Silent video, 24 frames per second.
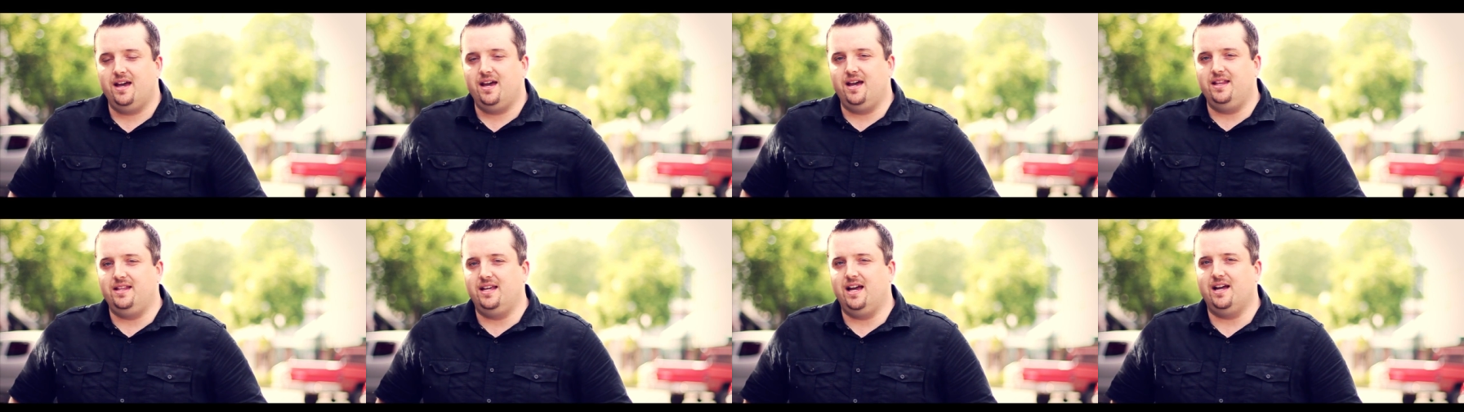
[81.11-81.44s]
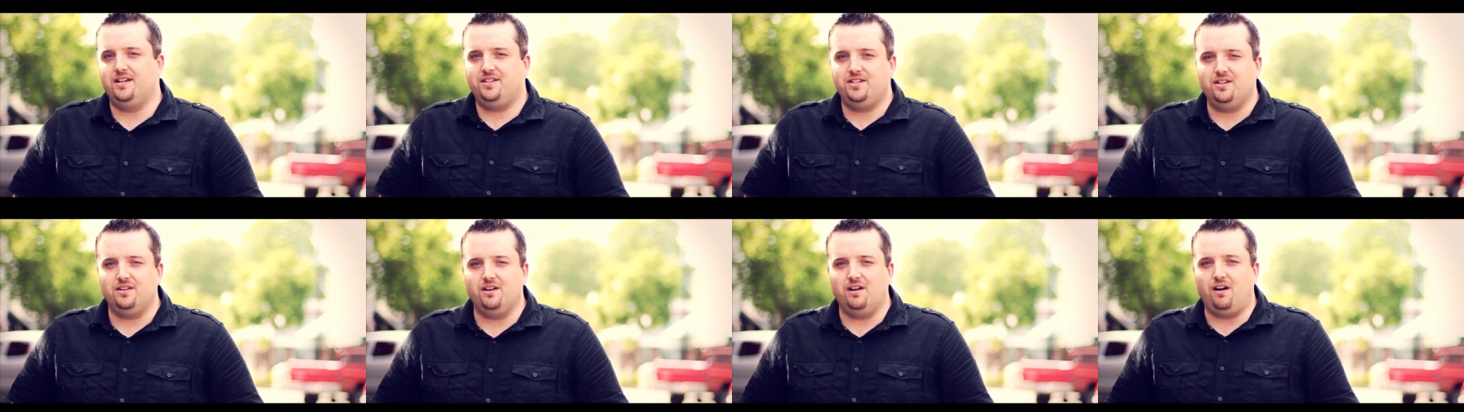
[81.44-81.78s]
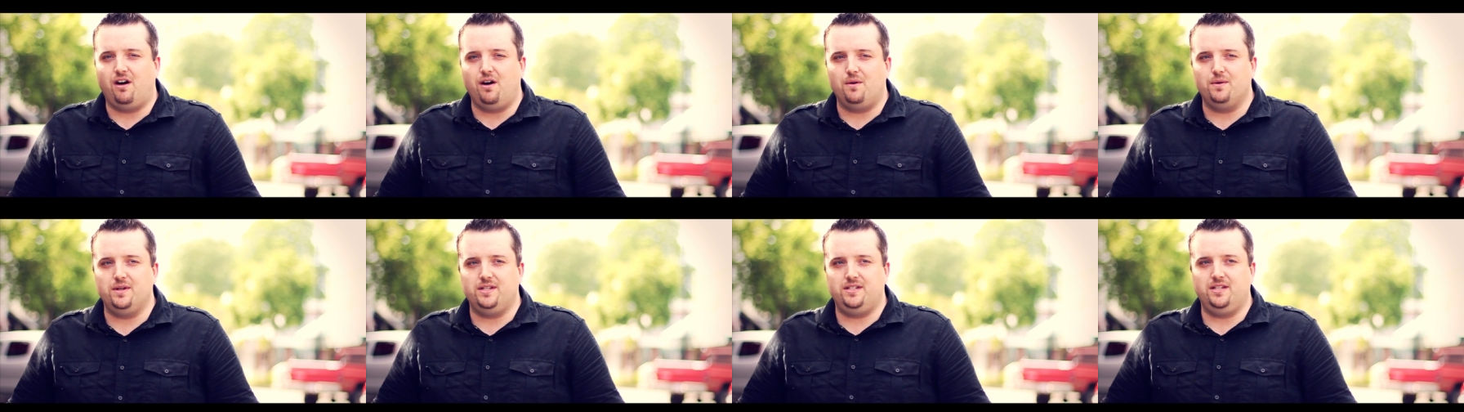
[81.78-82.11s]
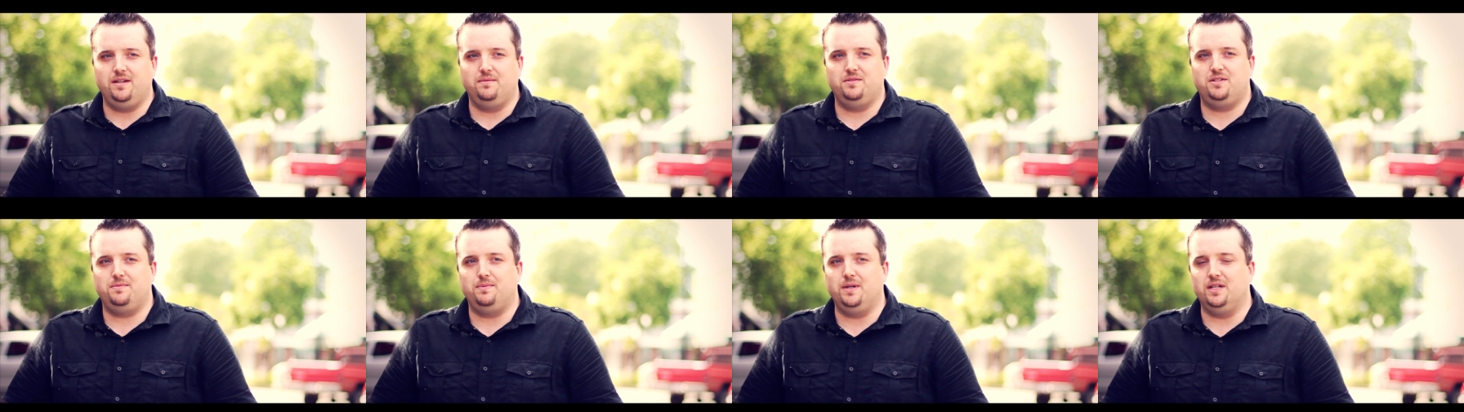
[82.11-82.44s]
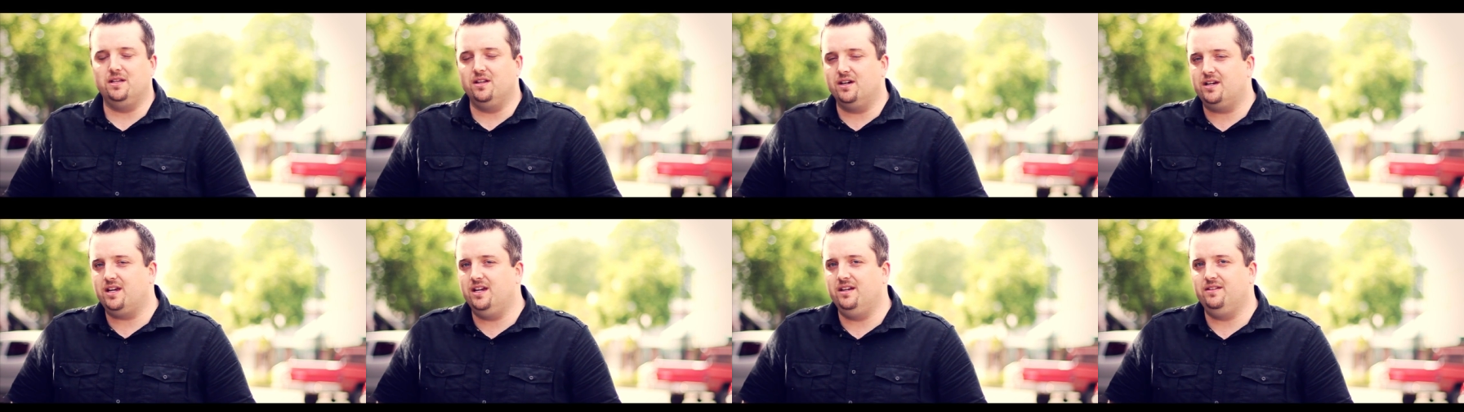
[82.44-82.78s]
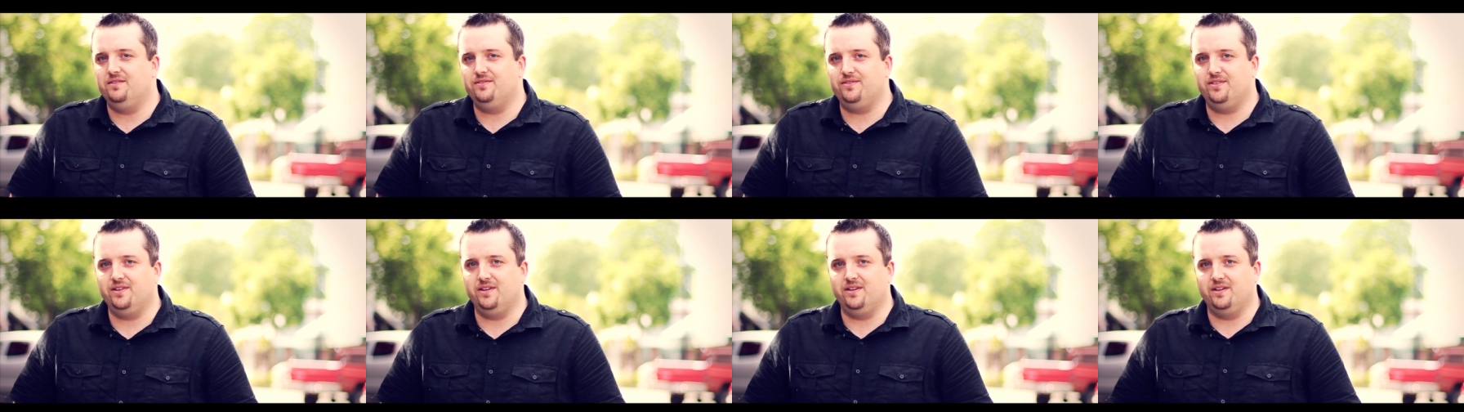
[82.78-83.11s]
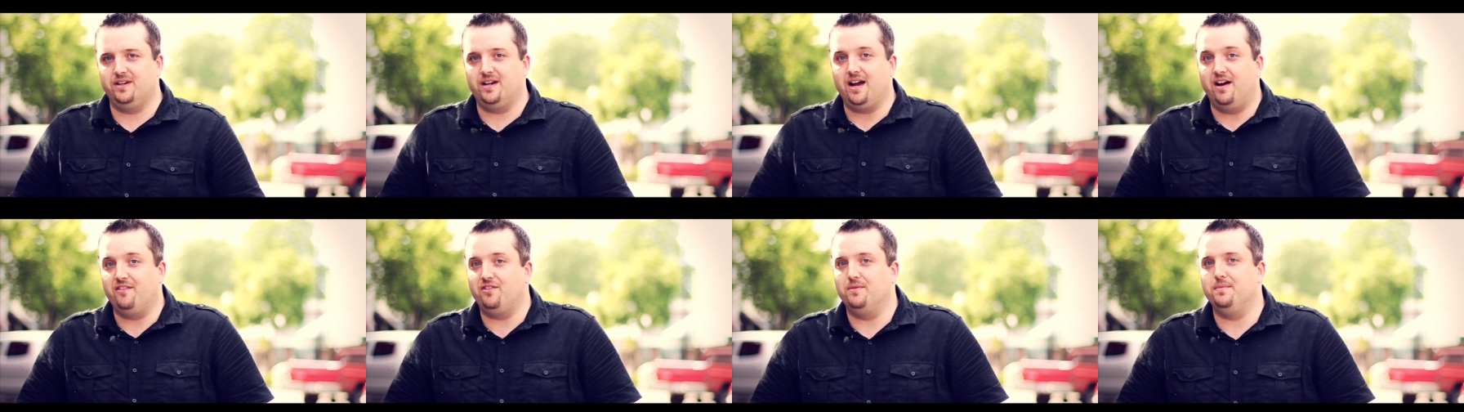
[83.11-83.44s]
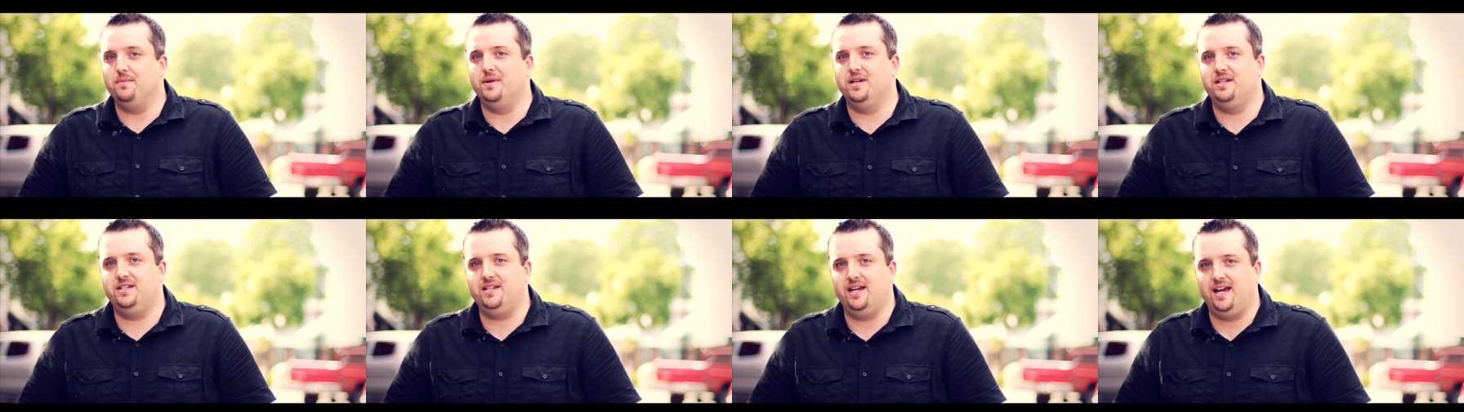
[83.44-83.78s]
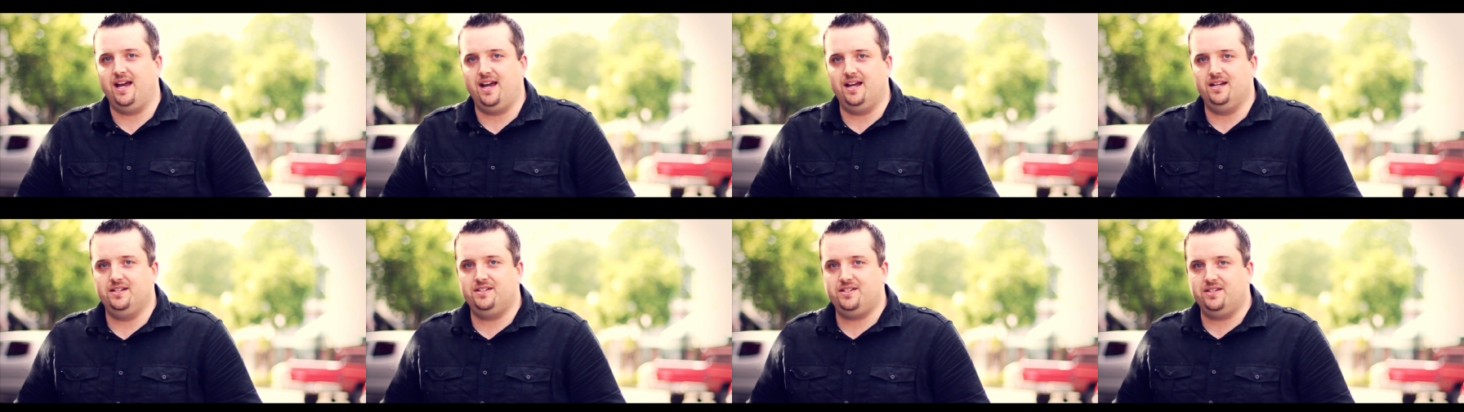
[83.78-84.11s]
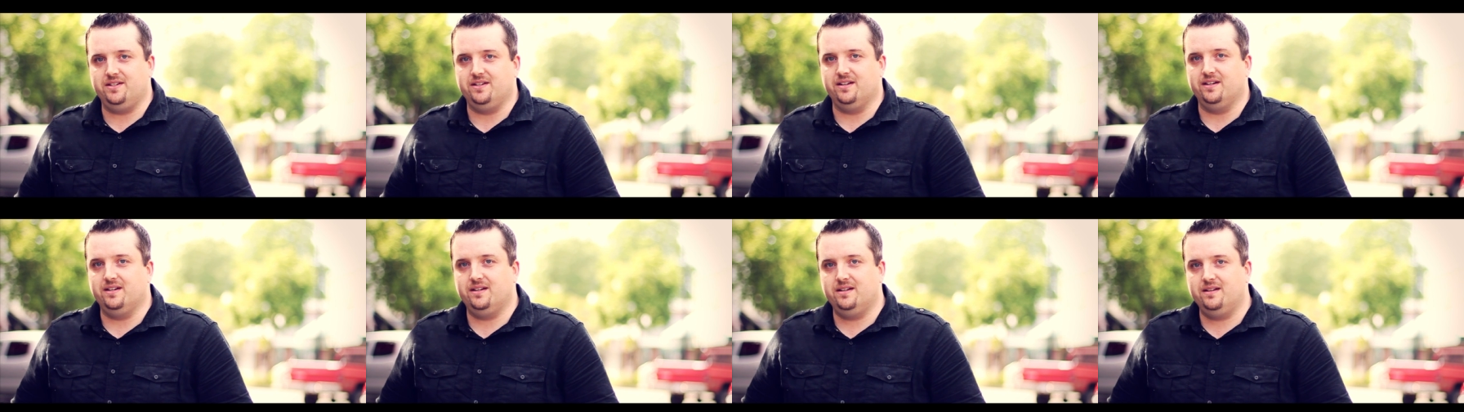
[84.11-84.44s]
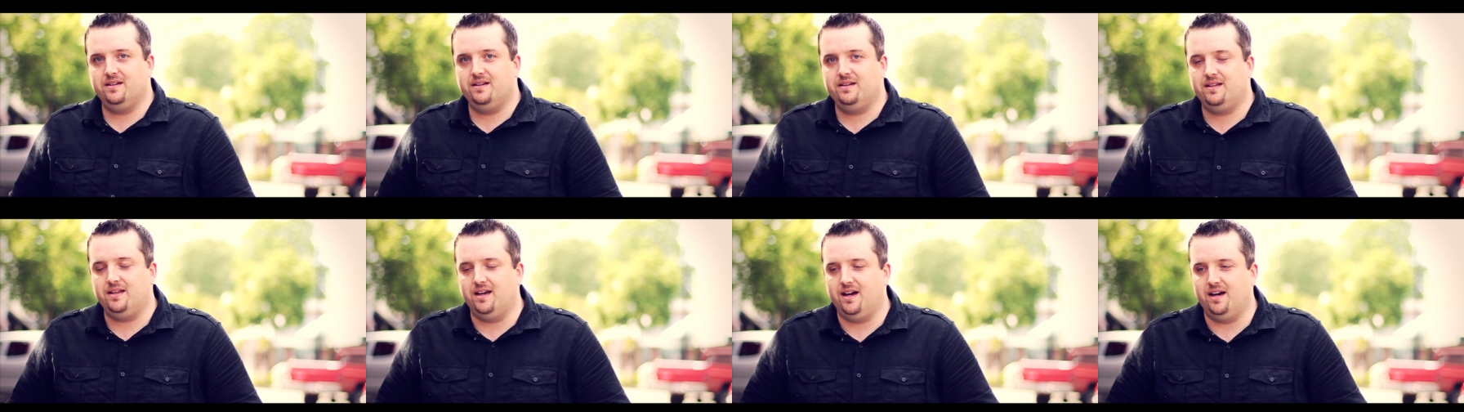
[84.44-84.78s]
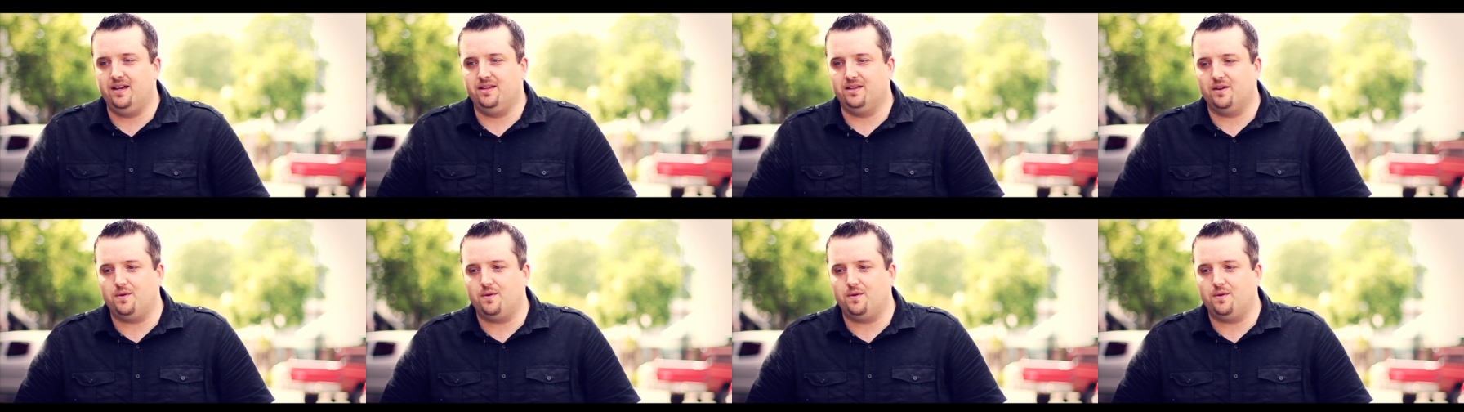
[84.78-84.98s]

And the answer always seems to be looking for government to answer uh, the